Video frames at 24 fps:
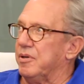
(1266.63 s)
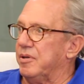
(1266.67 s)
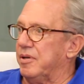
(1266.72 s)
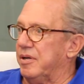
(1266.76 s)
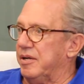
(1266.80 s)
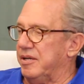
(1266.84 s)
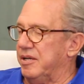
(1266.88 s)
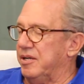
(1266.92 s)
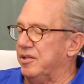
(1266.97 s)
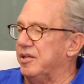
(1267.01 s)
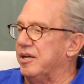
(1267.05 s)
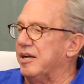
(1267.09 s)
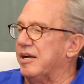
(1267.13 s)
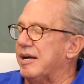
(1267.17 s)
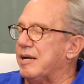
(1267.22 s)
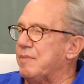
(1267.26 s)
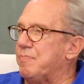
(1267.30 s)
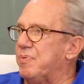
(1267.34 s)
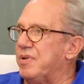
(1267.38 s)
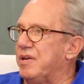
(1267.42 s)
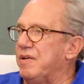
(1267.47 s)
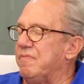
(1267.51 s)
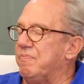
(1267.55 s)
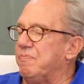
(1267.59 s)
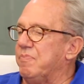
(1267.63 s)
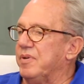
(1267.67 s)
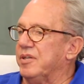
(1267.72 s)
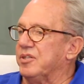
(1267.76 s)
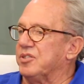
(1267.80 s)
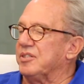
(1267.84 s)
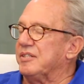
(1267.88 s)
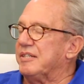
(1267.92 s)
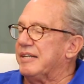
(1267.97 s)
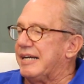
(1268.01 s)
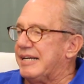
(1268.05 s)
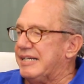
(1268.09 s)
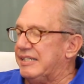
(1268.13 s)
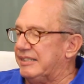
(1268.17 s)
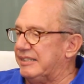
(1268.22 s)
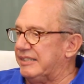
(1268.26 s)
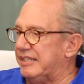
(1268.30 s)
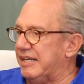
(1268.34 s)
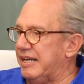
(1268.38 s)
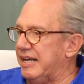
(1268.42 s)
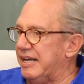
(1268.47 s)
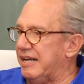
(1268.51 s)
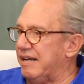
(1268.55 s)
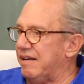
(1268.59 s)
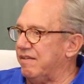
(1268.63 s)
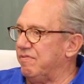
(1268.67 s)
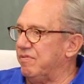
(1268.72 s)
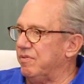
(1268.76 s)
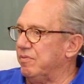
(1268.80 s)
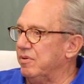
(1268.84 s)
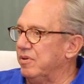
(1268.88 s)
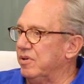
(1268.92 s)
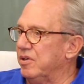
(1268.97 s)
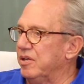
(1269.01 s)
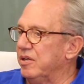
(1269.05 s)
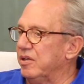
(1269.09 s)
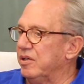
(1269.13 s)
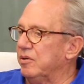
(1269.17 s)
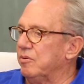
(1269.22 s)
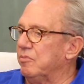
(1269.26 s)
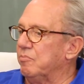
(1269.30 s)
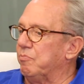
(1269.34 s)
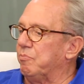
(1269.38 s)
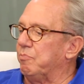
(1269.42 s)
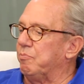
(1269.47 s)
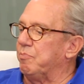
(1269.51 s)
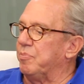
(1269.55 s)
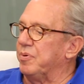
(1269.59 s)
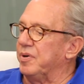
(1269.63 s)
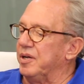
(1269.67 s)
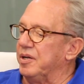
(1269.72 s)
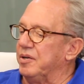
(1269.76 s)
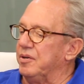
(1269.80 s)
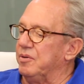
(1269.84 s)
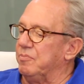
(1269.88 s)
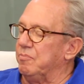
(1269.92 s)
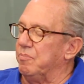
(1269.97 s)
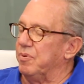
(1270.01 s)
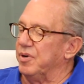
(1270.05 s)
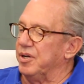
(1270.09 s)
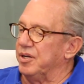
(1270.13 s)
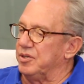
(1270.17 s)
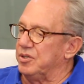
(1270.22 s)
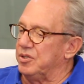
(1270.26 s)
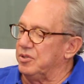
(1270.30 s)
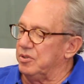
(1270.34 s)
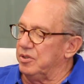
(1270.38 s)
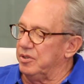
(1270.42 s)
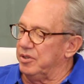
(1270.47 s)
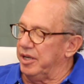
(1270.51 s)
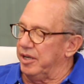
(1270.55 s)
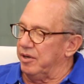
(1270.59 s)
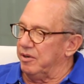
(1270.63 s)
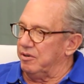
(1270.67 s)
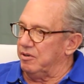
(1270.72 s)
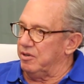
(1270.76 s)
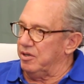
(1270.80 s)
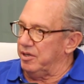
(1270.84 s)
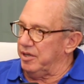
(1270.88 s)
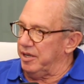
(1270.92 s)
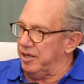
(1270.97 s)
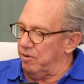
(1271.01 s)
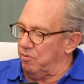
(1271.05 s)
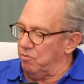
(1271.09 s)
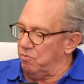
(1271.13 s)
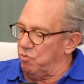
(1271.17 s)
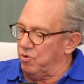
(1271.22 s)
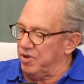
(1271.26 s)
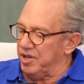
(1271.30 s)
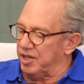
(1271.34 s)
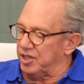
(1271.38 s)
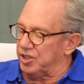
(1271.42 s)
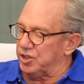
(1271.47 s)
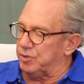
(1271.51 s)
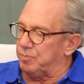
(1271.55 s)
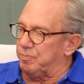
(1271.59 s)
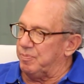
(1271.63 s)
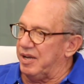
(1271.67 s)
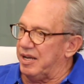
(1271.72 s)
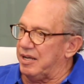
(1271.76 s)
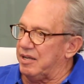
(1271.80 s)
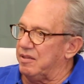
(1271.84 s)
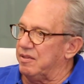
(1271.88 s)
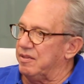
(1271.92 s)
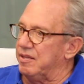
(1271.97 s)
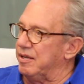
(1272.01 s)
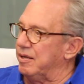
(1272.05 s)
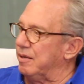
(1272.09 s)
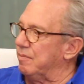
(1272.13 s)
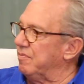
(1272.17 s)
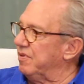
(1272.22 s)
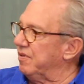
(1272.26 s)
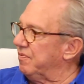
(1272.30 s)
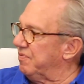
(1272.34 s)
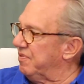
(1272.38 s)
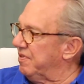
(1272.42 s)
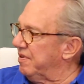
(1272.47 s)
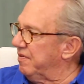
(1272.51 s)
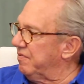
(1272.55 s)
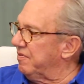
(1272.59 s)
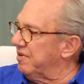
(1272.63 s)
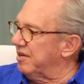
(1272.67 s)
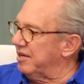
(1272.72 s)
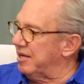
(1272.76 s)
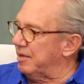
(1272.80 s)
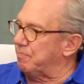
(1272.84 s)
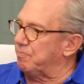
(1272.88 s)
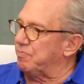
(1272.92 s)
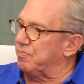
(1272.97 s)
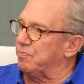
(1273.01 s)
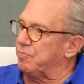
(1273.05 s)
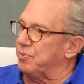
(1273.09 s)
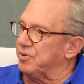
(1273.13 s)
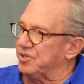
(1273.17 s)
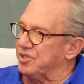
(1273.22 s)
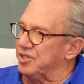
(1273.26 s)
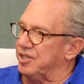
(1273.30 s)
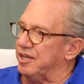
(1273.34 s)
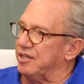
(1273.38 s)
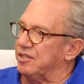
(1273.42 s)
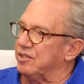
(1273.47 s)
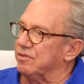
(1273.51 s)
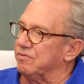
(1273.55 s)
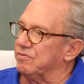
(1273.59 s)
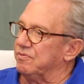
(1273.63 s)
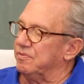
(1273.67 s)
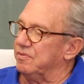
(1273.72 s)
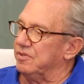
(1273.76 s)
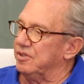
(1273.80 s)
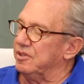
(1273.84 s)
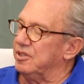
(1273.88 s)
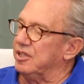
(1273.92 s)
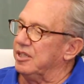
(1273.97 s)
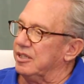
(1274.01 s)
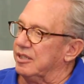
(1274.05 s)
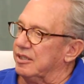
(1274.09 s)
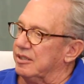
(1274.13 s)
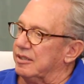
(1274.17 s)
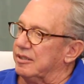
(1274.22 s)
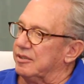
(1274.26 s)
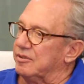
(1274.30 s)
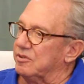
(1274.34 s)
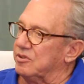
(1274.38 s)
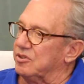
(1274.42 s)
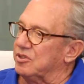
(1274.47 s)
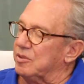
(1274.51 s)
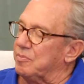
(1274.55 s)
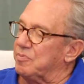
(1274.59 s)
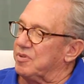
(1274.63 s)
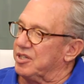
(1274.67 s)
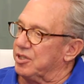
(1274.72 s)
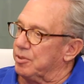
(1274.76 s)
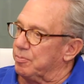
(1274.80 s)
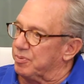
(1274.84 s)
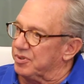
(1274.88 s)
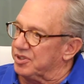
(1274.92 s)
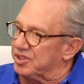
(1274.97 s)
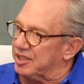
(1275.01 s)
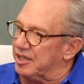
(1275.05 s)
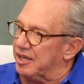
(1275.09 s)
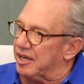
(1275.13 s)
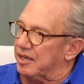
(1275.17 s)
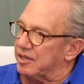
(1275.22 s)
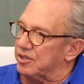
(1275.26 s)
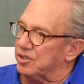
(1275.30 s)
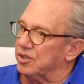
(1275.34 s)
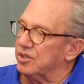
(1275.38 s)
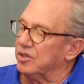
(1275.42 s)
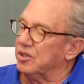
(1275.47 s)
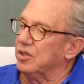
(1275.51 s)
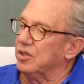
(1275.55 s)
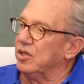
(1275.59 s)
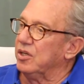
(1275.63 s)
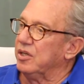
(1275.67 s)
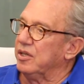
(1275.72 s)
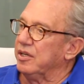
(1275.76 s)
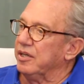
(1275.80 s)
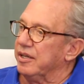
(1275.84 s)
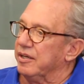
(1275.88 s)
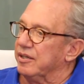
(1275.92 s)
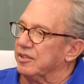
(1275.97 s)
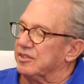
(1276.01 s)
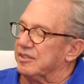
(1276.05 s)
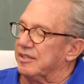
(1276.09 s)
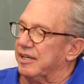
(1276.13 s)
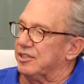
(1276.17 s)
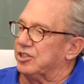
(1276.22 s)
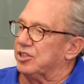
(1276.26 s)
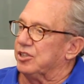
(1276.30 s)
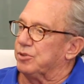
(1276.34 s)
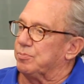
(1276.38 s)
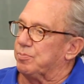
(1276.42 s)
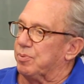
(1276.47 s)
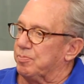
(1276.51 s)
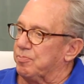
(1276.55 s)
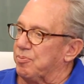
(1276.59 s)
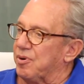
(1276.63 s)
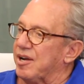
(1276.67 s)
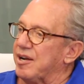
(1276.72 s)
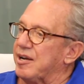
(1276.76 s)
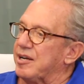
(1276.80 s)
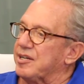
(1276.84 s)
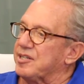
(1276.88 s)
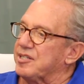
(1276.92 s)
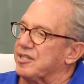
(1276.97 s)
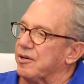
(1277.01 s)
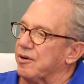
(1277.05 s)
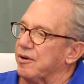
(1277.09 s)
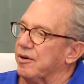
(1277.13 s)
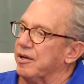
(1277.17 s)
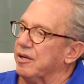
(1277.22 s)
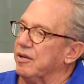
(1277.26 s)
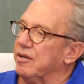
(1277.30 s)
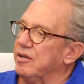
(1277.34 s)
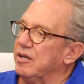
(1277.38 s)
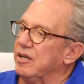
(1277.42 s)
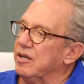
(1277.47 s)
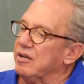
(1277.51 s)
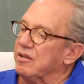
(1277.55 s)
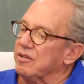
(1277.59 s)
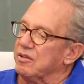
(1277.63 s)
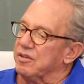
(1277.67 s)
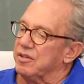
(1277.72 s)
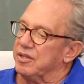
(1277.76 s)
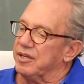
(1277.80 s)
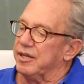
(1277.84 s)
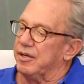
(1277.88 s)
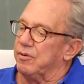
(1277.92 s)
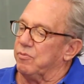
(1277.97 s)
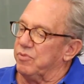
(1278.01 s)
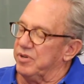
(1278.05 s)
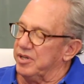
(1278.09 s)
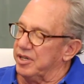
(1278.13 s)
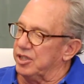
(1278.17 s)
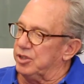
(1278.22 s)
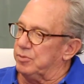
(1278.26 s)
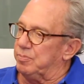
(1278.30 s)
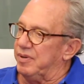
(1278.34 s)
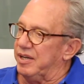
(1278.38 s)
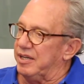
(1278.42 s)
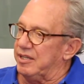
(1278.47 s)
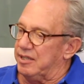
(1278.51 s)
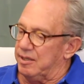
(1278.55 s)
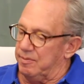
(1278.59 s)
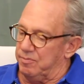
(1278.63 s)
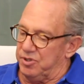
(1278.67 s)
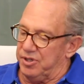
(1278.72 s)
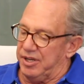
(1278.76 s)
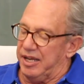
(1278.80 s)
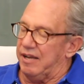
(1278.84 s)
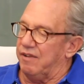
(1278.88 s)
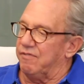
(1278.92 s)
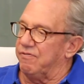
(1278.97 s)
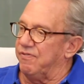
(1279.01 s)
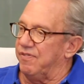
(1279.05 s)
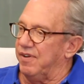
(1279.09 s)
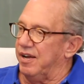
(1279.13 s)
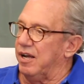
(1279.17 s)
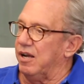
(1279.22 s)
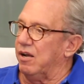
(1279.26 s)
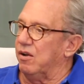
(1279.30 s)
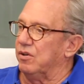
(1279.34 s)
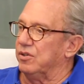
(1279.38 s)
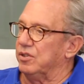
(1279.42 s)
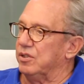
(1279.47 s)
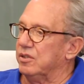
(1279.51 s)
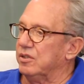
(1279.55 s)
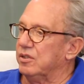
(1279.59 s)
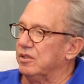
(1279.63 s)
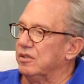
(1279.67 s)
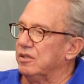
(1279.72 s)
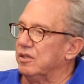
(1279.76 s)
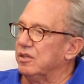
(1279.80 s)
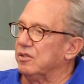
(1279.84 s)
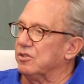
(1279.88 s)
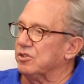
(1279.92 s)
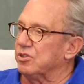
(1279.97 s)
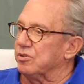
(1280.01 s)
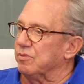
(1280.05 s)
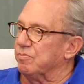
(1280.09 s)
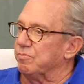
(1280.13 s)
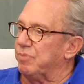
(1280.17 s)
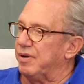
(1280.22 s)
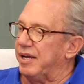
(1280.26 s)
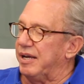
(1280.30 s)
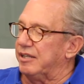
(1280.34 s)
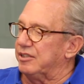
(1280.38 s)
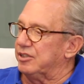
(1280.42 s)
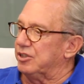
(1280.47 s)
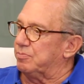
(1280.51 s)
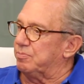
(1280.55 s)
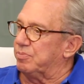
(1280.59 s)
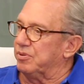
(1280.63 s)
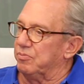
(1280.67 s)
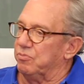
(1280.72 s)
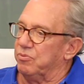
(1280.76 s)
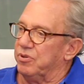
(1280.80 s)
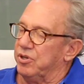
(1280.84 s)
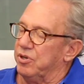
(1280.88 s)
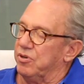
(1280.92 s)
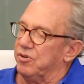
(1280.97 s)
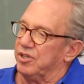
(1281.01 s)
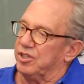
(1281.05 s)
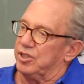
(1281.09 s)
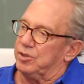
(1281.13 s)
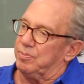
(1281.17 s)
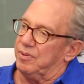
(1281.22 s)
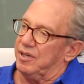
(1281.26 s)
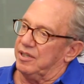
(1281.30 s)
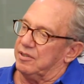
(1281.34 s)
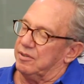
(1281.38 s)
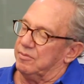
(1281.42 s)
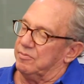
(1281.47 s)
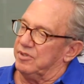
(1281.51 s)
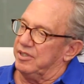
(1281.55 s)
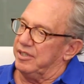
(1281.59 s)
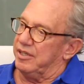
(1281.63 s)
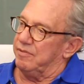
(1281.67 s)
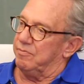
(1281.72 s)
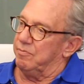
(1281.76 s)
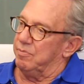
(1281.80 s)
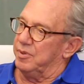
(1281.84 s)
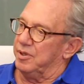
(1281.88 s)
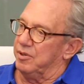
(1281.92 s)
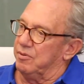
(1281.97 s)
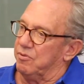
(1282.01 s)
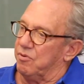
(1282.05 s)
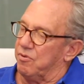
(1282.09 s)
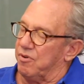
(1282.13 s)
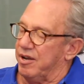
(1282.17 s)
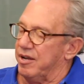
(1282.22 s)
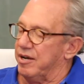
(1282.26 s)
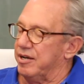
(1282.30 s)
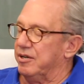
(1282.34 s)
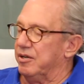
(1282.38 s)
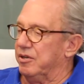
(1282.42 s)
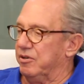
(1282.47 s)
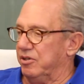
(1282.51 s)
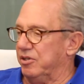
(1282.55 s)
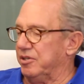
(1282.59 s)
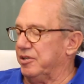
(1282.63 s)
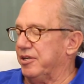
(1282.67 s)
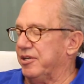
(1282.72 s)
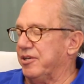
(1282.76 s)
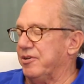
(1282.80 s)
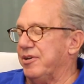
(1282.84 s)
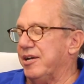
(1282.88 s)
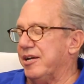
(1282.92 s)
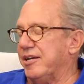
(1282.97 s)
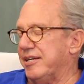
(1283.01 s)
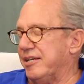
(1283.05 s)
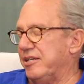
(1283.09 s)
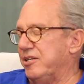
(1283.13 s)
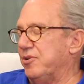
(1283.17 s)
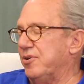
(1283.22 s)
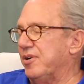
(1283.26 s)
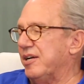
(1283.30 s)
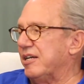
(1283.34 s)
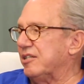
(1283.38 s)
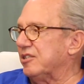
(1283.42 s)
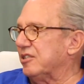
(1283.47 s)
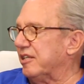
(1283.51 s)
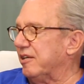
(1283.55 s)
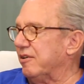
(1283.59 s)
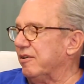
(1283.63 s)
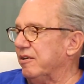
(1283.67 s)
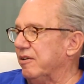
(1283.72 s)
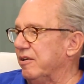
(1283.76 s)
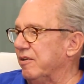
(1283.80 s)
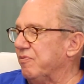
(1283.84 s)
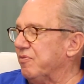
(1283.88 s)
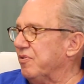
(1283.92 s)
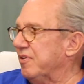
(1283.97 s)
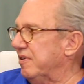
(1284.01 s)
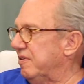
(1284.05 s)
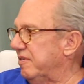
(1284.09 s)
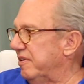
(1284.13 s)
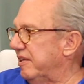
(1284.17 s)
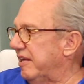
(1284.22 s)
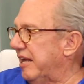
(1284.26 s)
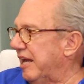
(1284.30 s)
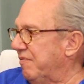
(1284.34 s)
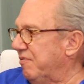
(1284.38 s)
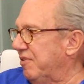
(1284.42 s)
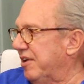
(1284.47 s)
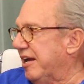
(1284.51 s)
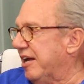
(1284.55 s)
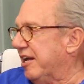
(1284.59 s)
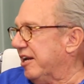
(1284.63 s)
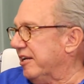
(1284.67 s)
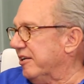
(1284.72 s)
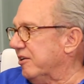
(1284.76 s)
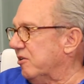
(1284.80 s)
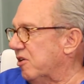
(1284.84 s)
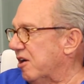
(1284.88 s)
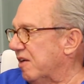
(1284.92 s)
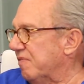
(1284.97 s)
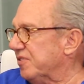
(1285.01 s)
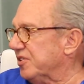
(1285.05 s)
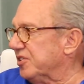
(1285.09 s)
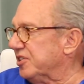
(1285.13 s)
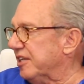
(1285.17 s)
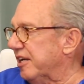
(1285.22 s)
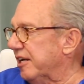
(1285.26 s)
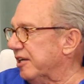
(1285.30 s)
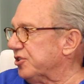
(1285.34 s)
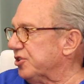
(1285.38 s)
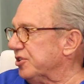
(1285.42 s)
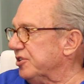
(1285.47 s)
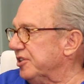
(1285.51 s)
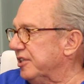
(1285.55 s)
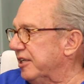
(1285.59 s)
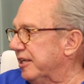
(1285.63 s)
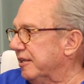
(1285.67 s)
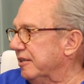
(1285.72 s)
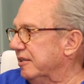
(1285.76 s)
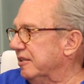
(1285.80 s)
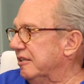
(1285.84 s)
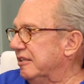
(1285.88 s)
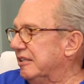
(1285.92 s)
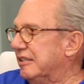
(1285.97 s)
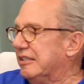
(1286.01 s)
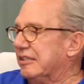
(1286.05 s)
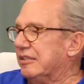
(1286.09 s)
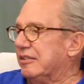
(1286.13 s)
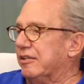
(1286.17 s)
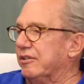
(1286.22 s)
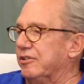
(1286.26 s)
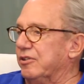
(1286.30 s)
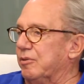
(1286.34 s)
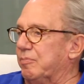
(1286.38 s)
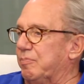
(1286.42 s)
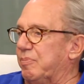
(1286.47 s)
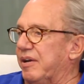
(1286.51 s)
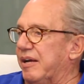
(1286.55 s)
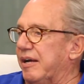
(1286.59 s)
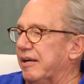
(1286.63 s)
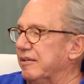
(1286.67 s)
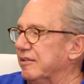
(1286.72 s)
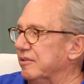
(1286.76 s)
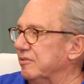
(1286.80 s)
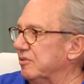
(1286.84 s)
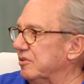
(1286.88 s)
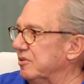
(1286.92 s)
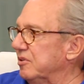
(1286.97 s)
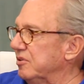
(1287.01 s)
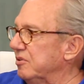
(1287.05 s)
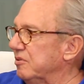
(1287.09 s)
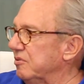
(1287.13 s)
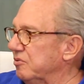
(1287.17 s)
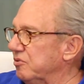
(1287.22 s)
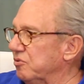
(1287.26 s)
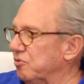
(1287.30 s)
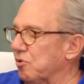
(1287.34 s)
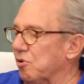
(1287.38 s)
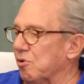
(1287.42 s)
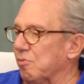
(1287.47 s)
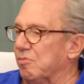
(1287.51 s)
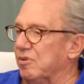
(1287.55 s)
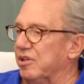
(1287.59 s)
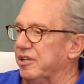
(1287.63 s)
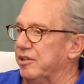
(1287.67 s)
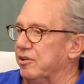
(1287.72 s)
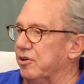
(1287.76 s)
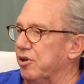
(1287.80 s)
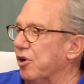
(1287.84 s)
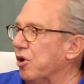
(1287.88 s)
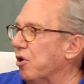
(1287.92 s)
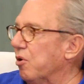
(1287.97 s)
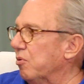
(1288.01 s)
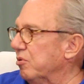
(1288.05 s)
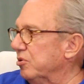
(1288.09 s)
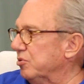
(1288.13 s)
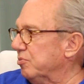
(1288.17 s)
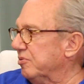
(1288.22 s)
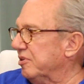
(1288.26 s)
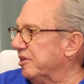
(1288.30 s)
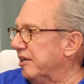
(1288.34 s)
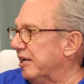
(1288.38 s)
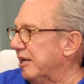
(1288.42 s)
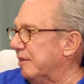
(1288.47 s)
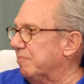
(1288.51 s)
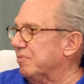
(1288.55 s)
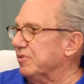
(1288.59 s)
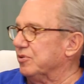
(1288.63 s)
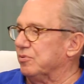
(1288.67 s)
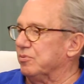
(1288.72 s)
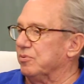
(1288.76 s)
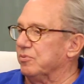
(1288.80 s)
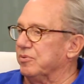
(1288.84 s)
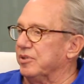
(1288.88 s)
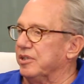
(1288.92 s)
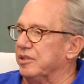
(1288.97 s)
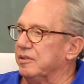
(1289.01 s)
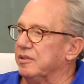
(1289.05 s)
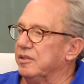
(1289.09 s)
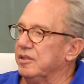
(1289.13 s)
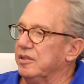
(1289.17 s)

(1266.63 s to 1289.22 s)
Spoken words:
In the IP, it's nice to have, but we expect them, if they've got protective something to protect, and it's not just proprietary, then we expect them to have filed some patents, but we don't expect them to have been granted. You ask if you had an office action yet on your patent. Normally, no, is what happens when we